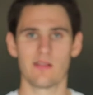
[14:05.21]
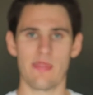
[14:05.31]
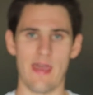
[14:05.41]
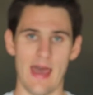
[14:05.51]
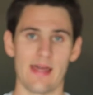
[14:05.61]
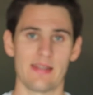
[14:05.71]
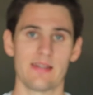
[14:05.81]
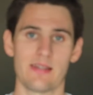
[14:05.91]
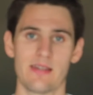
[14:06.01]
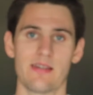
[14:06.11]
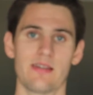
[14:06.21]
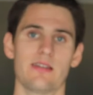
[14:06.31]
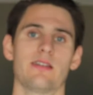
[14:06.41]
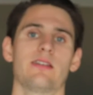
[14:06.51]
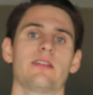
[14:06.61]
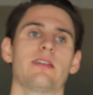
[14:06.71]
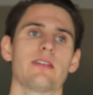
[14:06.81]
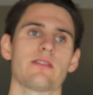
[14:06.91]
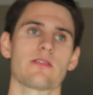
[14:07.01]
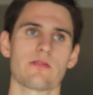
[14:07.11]
that
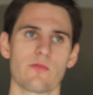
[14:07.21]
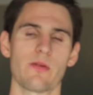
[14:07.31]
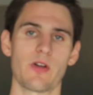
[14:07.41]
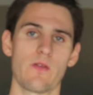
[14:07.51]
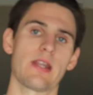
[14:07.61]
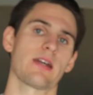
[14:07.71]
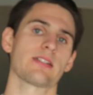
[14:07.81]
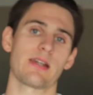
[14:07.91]
is where I'm going next.